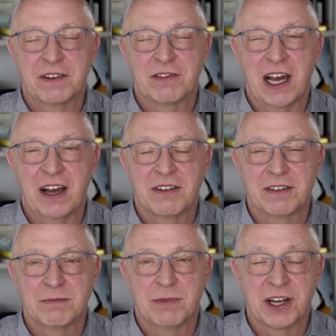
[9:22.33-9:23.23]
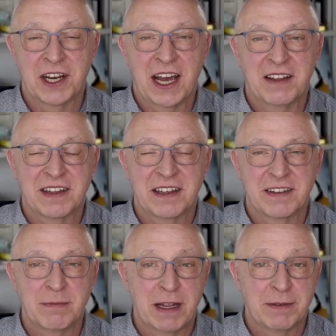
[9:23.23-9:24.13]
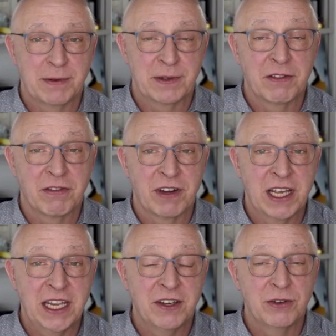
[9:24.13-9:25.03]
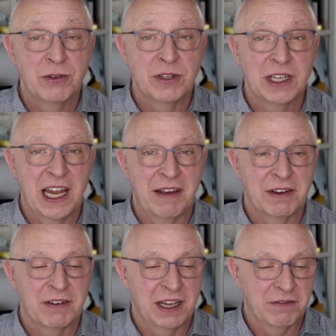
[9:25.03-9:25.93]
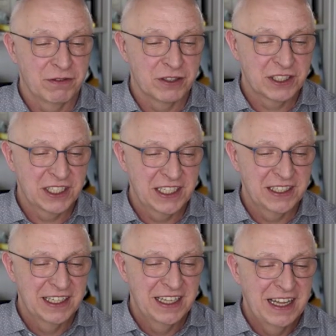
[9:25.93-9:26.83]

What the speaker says: around modernizing C++ 03 to 11 and 14.